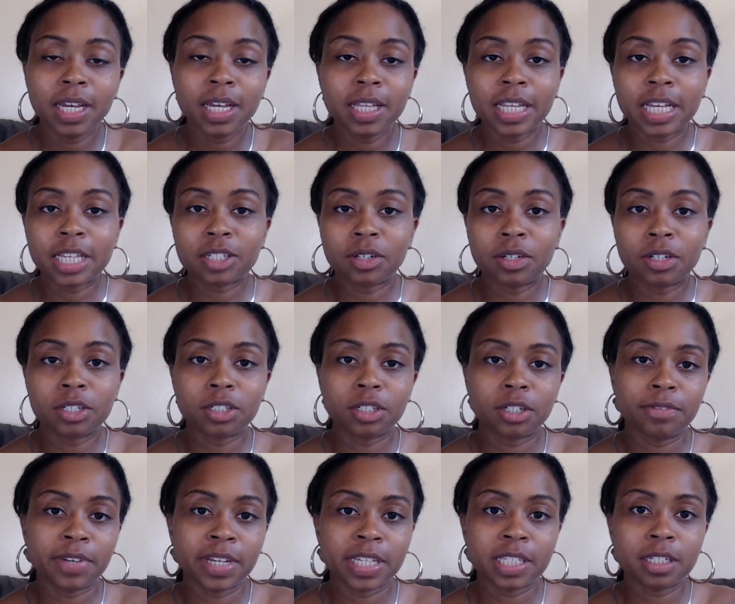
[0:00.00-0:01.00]
That's going to
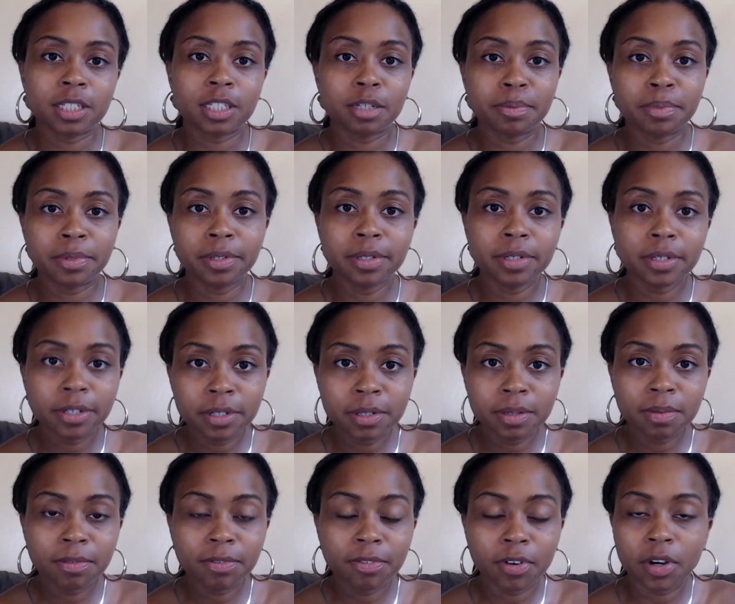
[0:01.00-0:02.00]
serve as a support
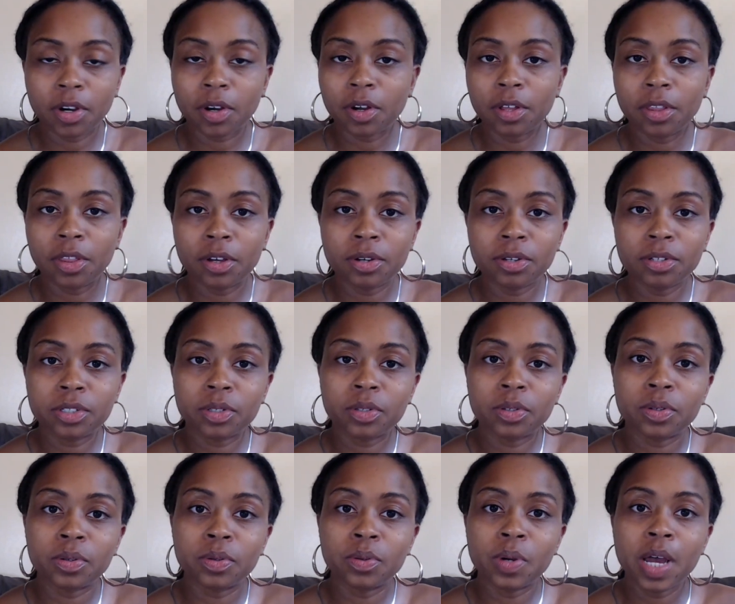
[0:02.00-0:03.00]
group for all those
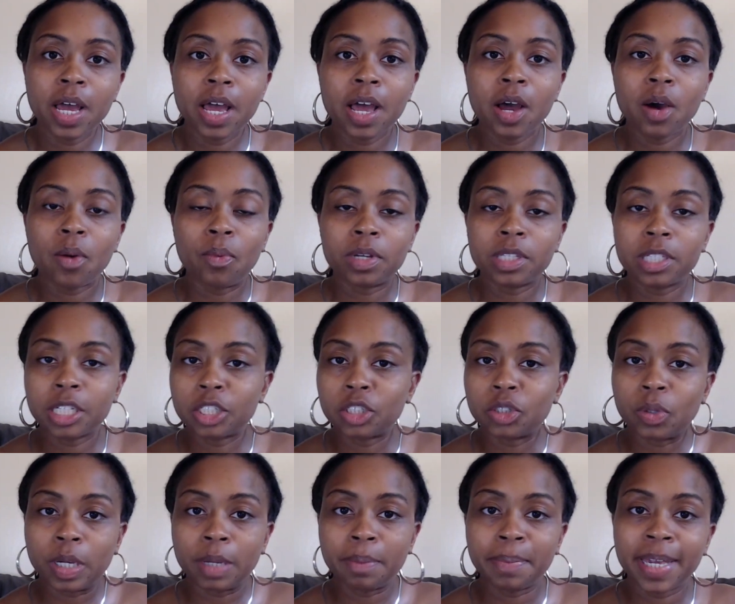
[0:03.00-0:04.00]
who want to
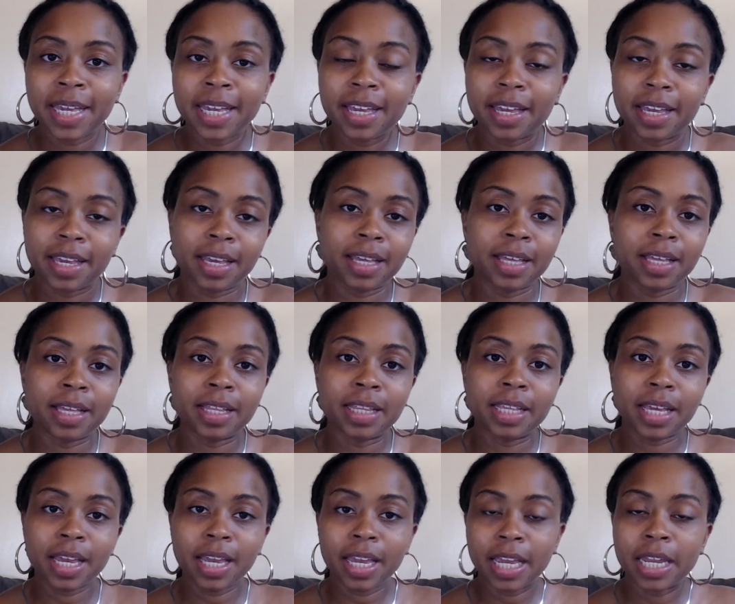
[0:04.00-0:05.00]
join me in
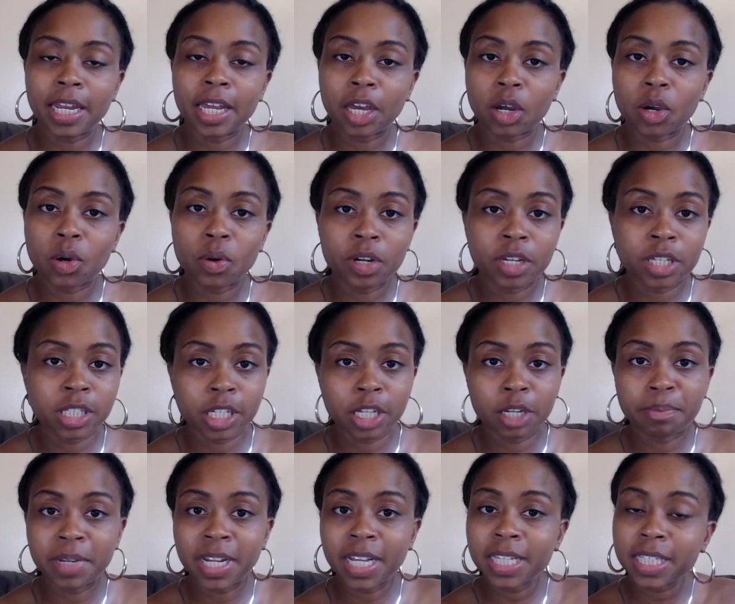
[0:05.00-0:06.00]
eating according to your
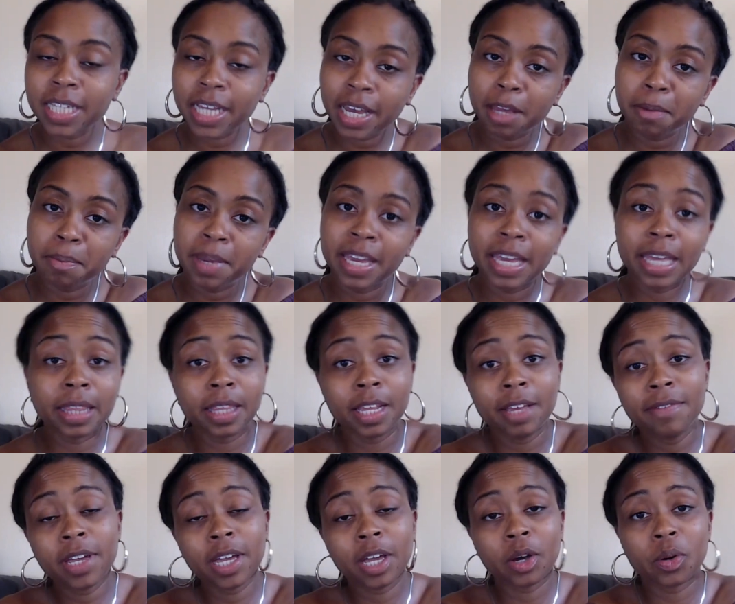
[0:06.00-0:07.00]
blood type and
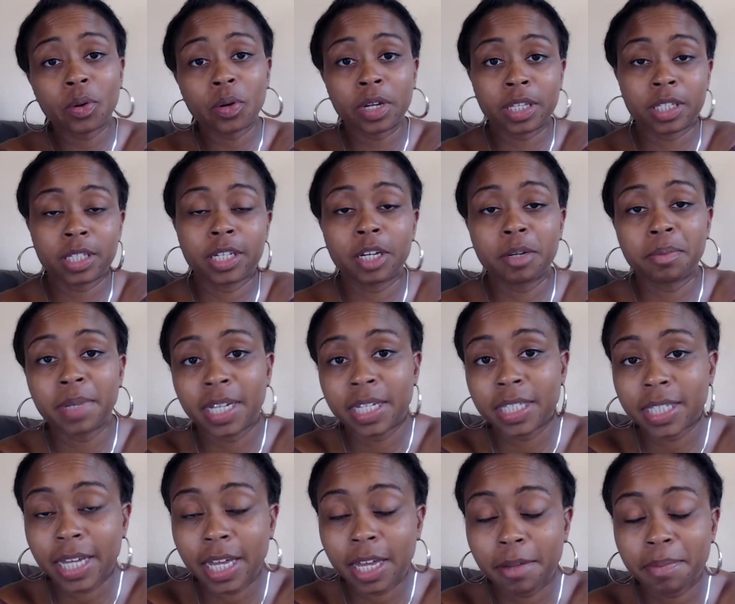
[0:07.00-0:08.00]
living according to your blood
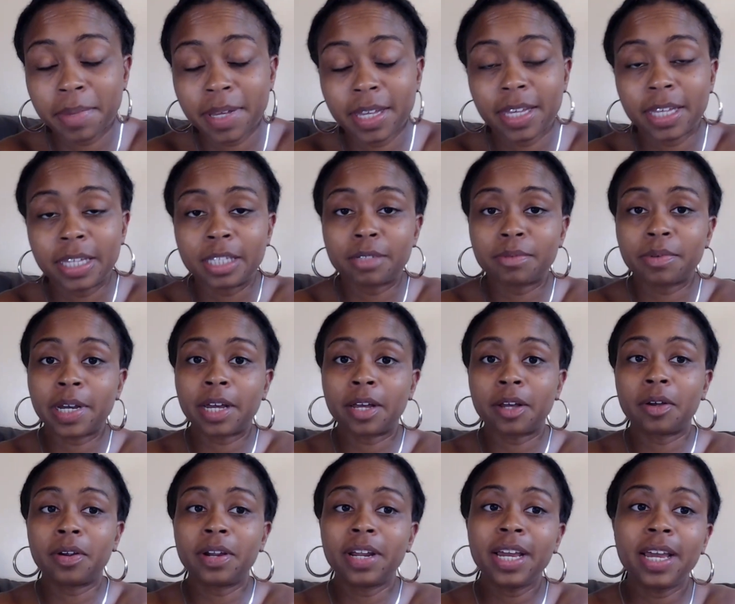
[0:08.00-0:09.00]
type as
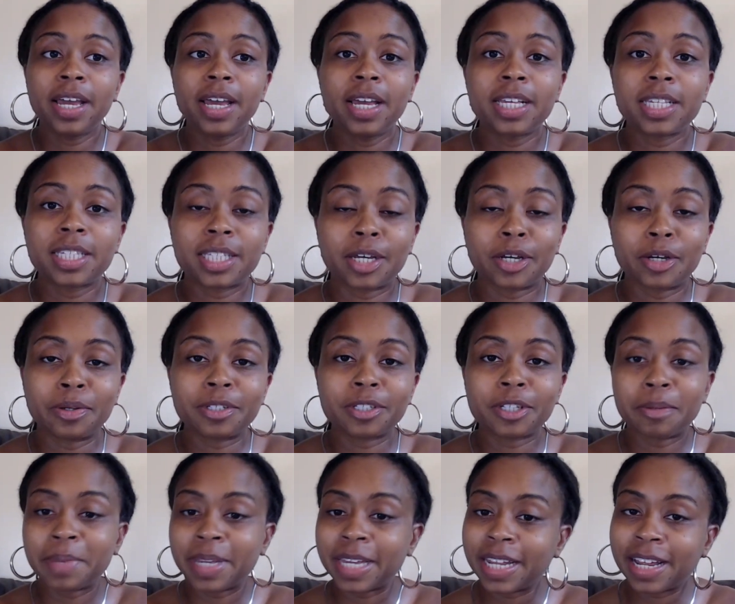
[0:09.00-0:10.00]
well. So it's
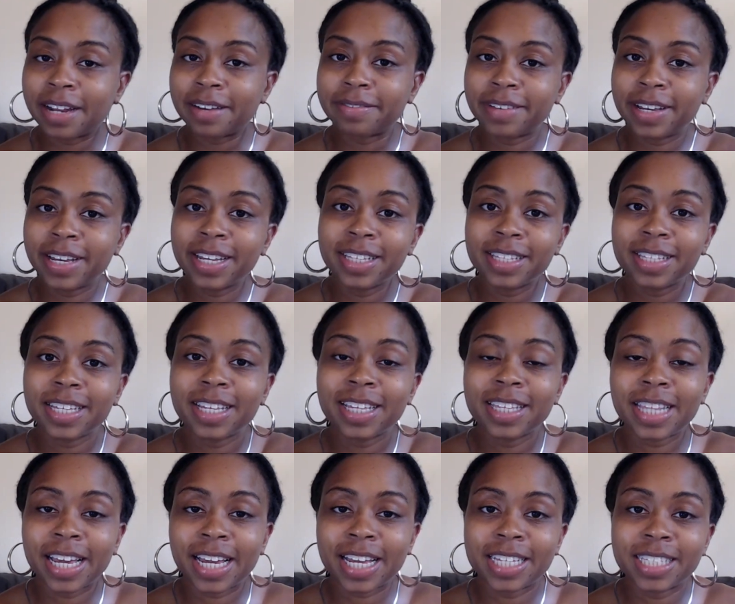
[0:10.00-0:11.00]
going to be a lot of fun.
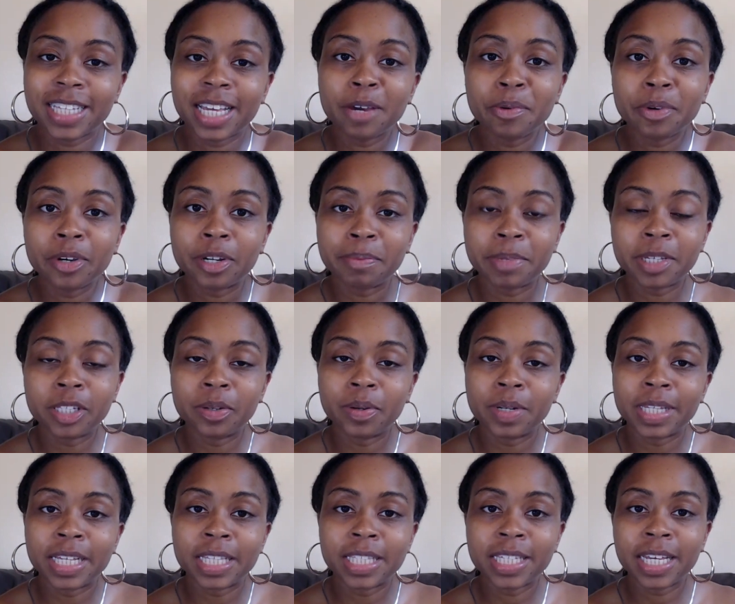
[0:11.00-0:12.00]
Like I said, we're going to be
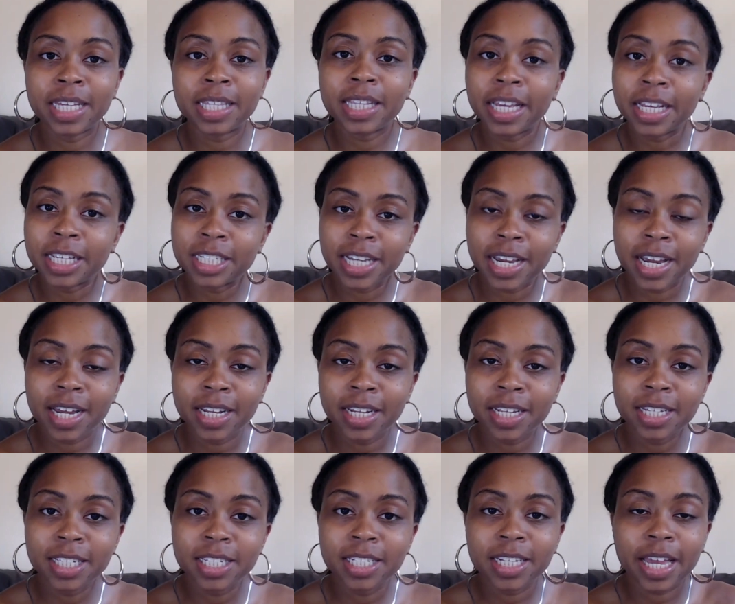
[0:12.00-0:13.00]
doing the 10-day
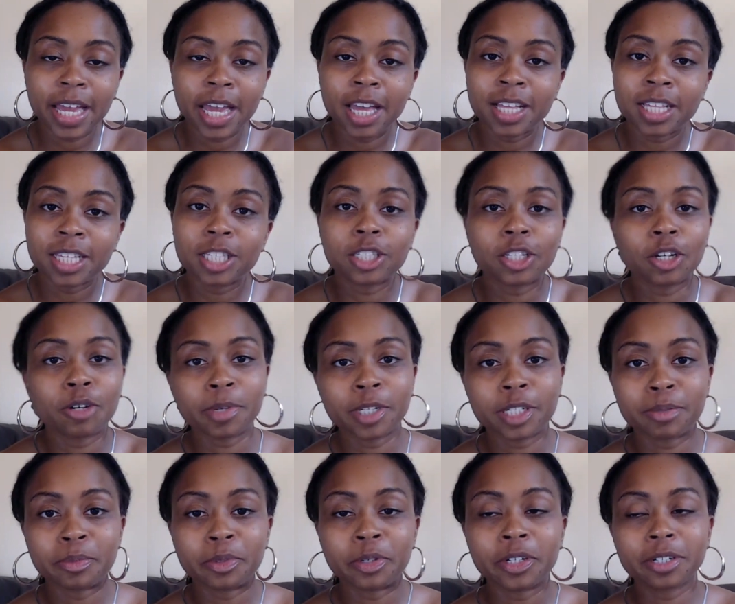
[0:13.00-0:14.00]
challenge and so
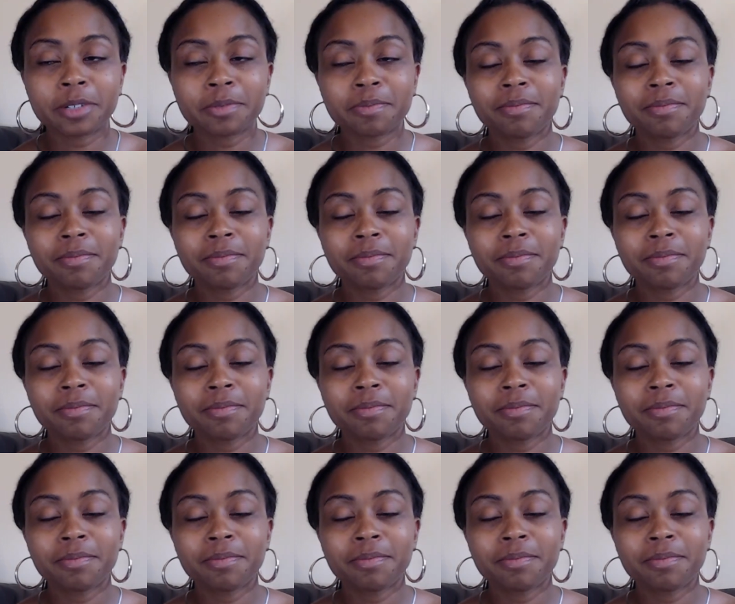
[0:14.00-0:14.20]
much more.